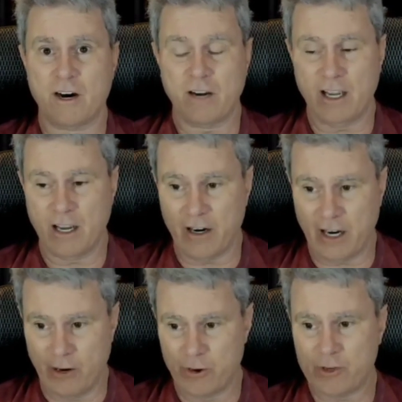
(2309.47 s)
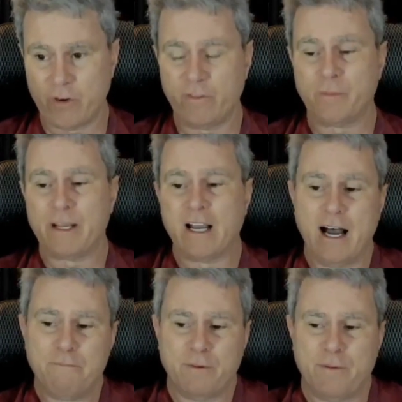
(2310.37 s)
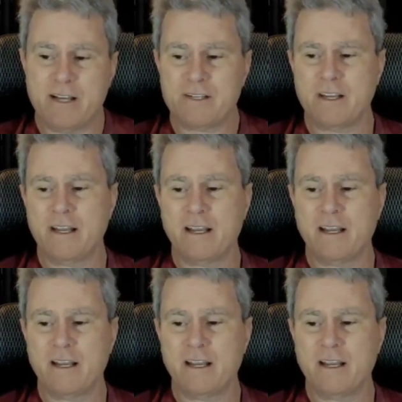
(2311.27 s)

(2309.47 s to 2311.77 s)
are irretrievably compromised,